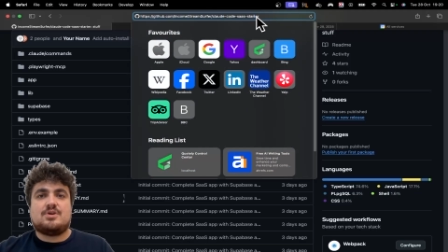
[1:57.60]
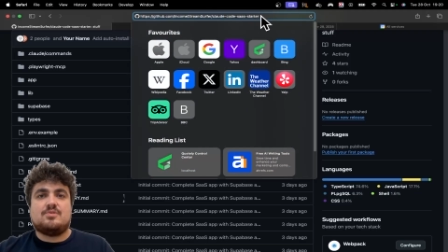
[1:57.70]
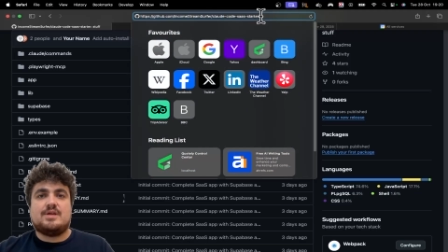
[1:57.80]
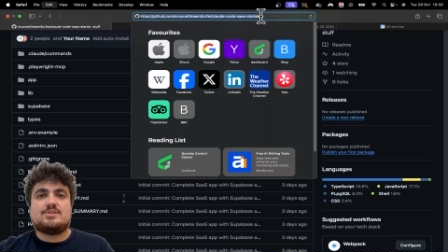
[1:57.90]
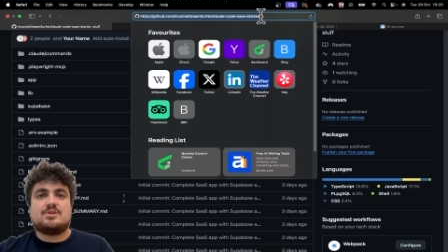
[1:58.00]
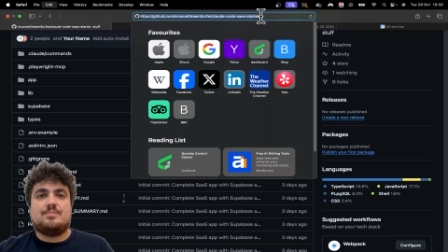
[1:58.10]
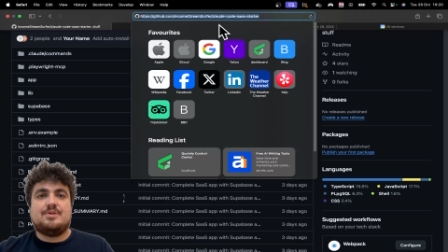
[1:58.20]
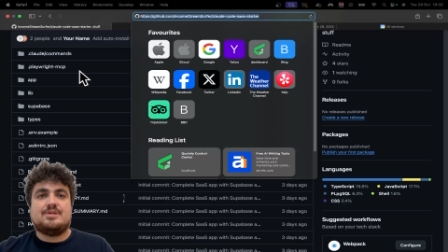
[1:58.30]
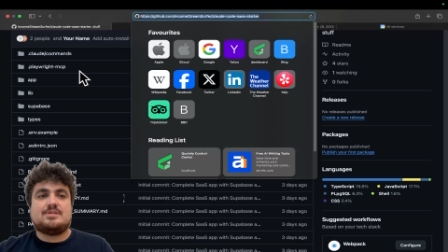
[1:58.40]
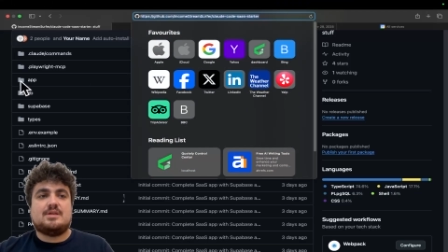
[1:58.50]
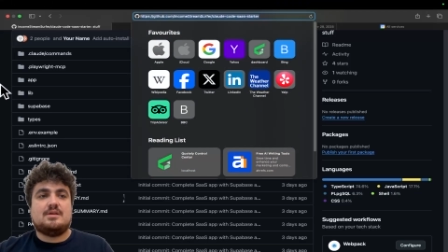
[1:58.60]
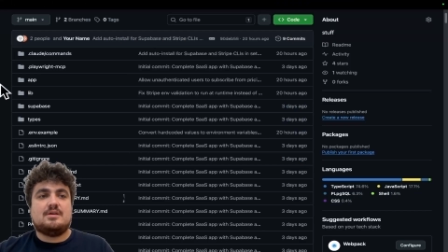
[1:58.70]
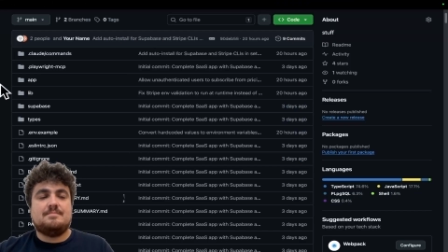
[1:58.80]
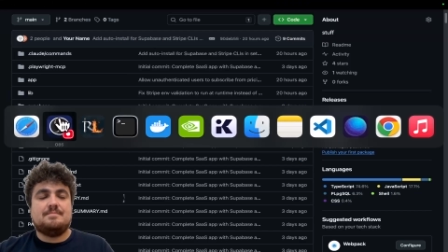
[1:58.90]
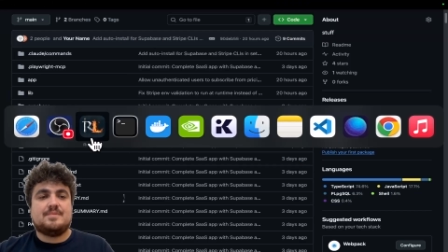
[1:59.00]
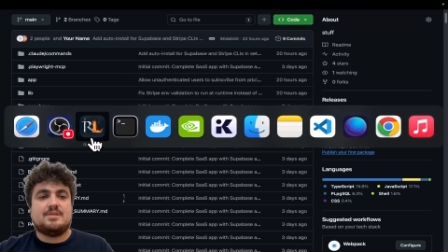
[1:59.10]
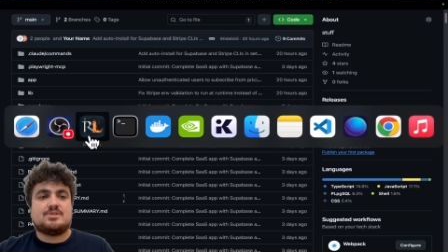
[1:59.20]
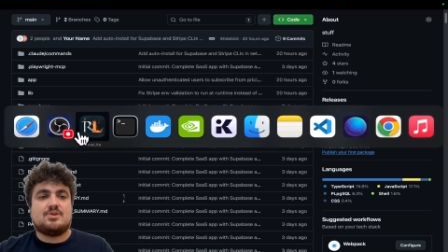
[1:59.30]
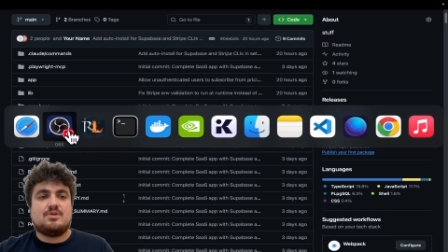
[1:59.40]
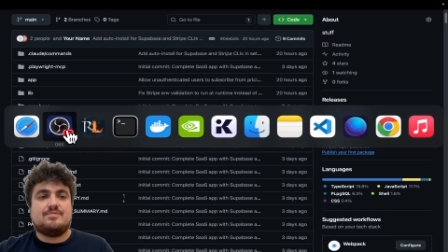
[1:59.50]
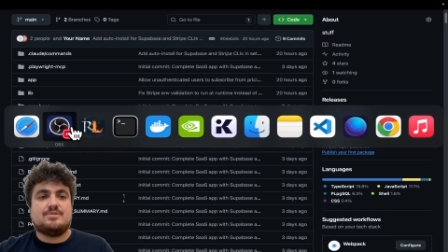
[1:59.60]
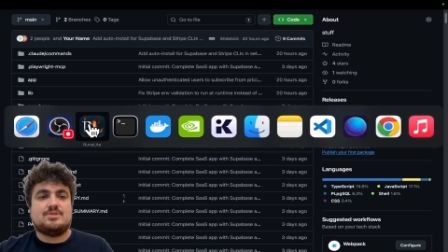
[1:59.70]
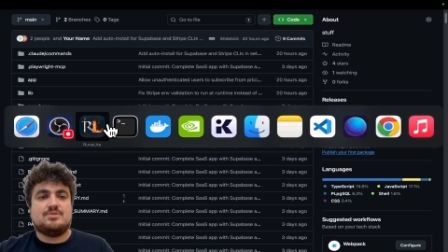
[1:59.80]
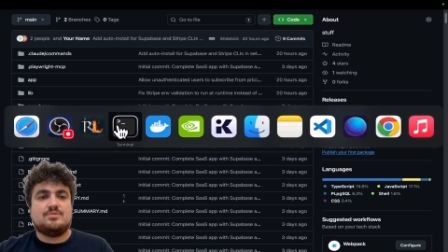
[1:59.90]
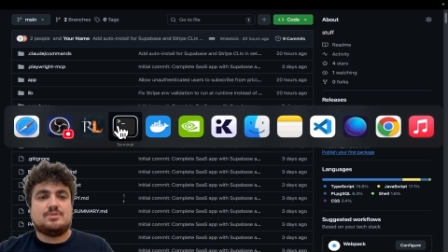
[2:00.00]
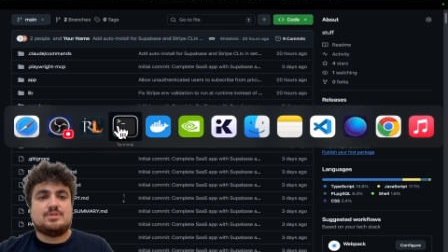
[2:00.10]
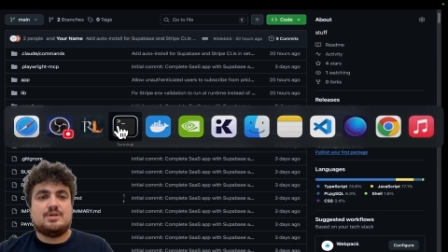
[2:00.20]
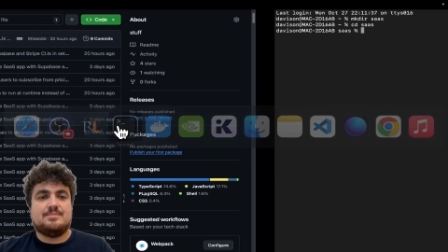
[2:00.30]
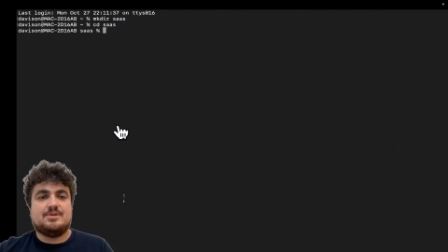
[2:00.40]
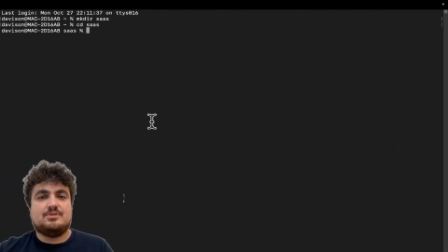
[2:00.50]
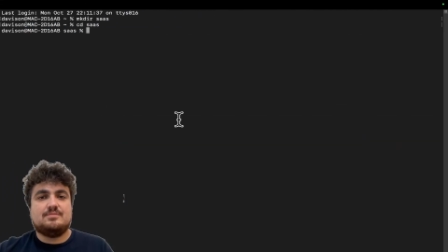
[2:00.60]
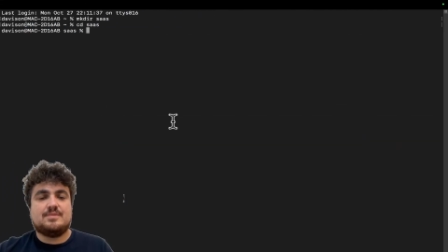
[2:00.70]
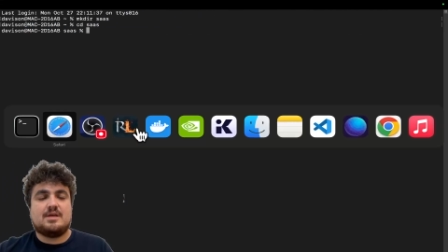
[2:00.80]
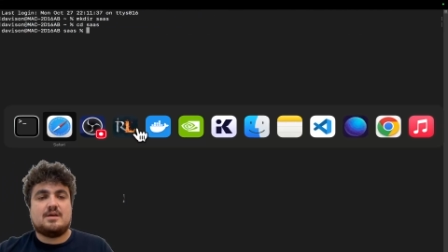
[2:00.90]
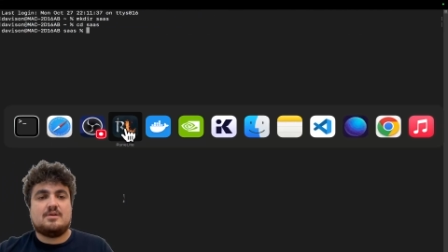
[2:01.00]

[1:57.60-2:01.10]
So let's copy this here. Let's go over to terminal.